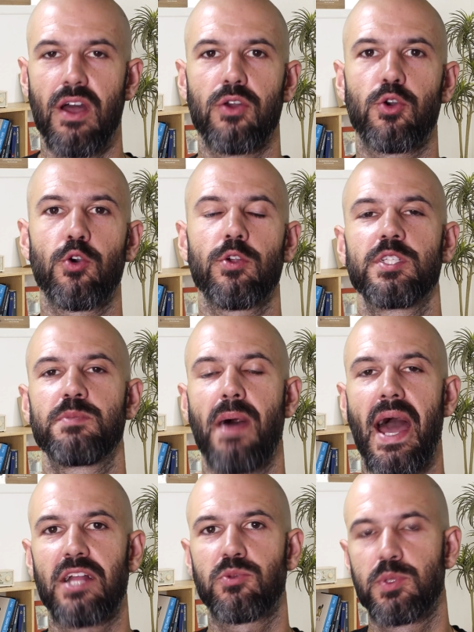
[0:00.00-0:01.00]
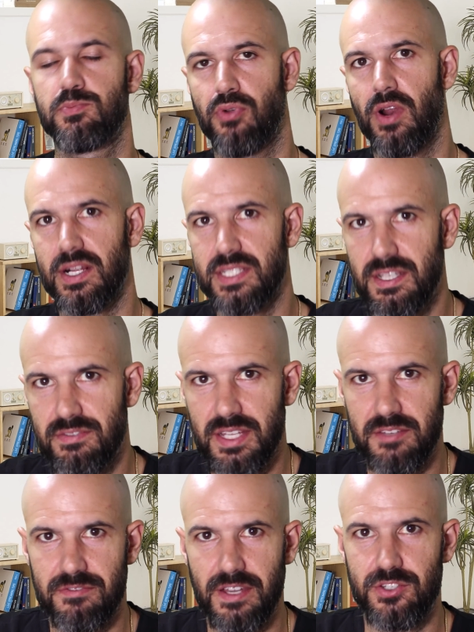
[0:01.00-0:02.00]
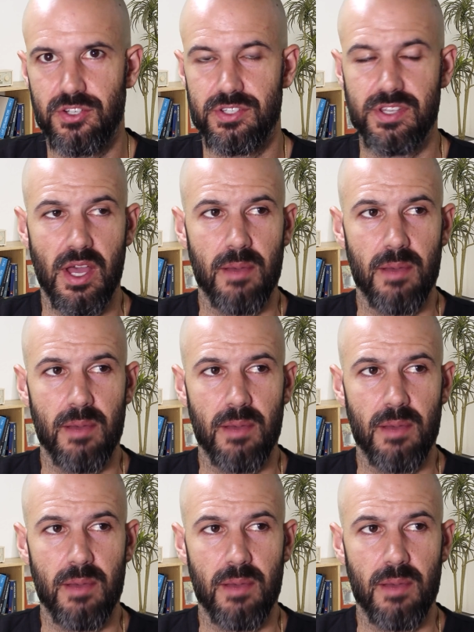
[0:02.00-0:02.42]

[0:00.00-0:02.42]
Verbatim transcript: Google is packed with productivity features,